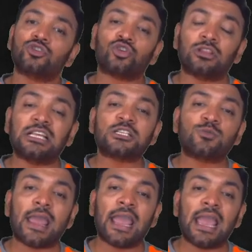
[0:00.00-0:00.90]
So this
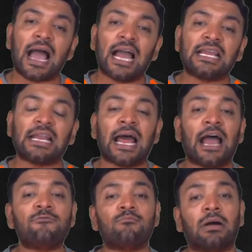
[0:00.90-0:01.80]
way I can
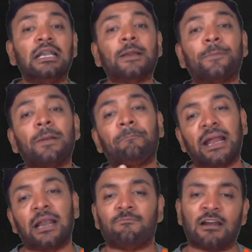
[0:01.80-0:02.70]
have multiple
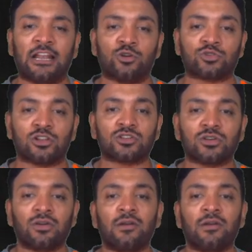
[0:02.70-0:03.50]
paid up values also.